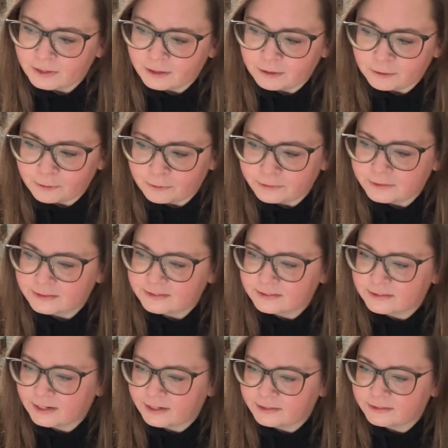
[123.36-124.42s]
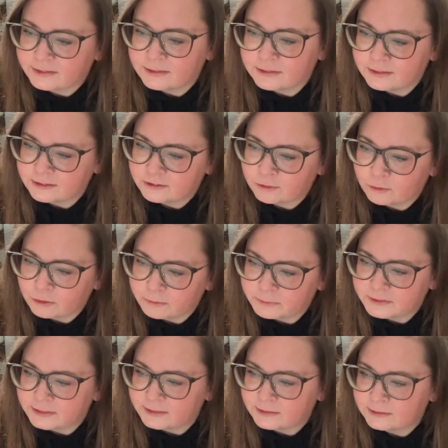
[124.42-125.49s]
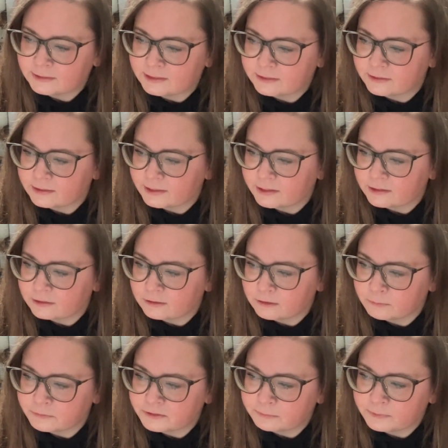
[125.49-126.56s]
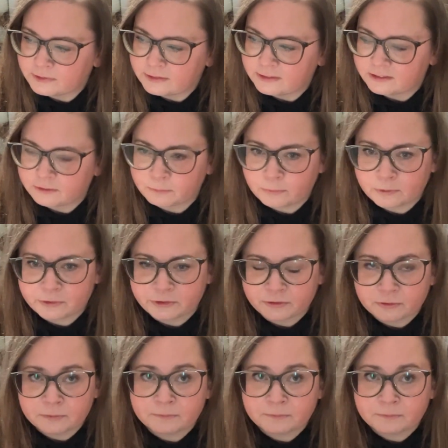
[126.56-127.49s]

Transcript: God is dead, his corpse hidden in the catacombs beneath Mordew.